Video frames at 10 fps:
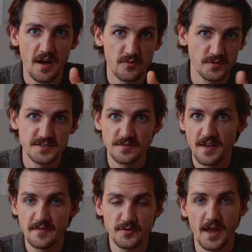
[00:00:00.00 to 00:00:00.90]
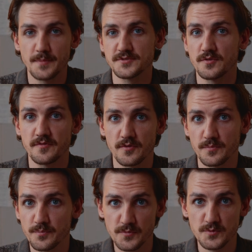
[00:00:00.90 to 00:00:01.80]
released on the iPhone App Store for
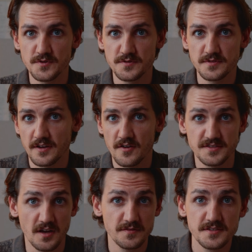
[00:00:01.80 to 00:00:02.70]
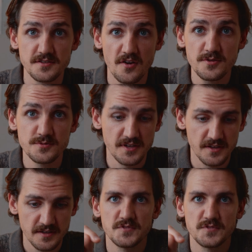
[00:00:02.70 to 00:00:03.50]
users like ourselves to start using.